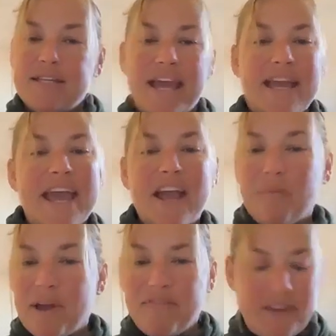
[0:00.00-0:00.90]
take care
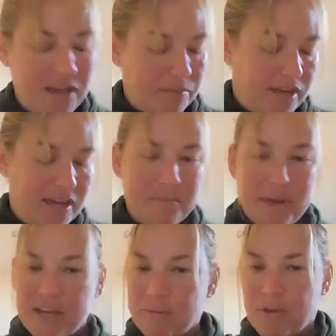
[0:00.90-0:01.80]
of my family,
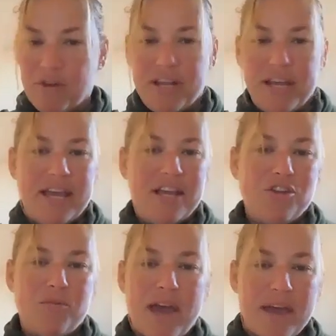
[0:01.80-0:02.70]
my community, and
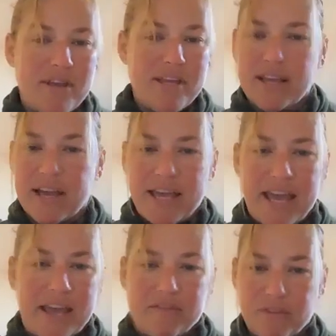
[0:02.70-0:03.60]
do everything I
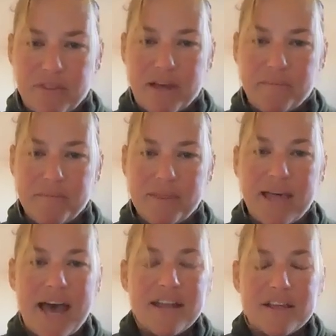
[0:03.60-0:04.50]
can for them.
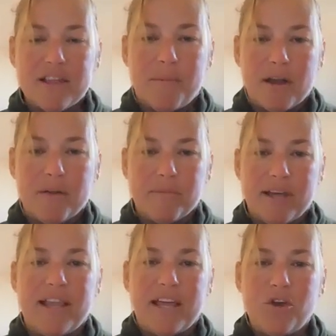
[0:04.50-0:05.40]
That is the bottom
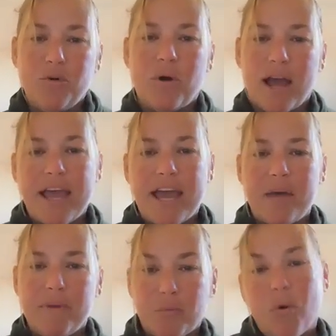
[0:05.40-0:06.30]
line, like who I
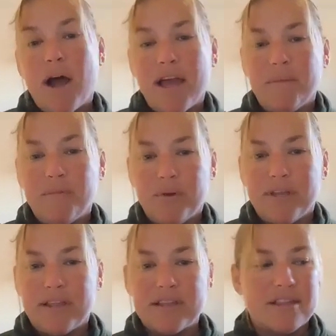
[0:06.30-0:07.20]
am and why I'm
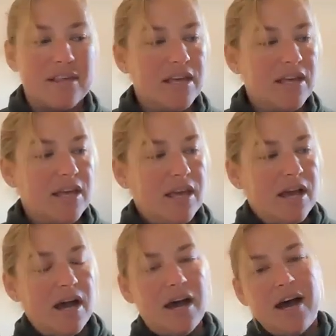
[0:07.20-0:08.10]
doing this.
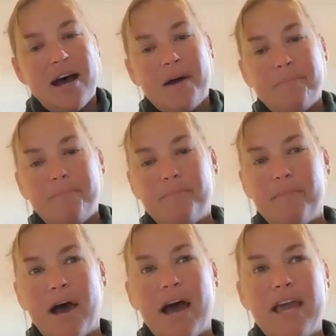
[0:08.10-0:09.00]

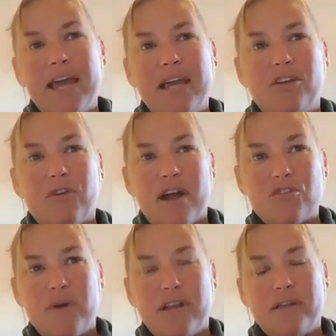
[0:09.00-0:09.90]
I
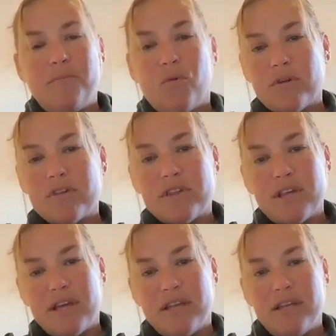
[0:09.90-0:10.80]
graduated Morse
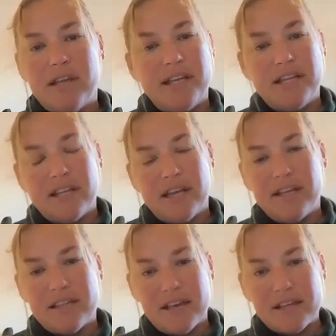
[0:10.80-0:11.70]
in
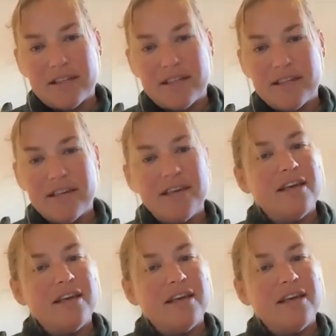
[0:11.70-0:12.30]
1996,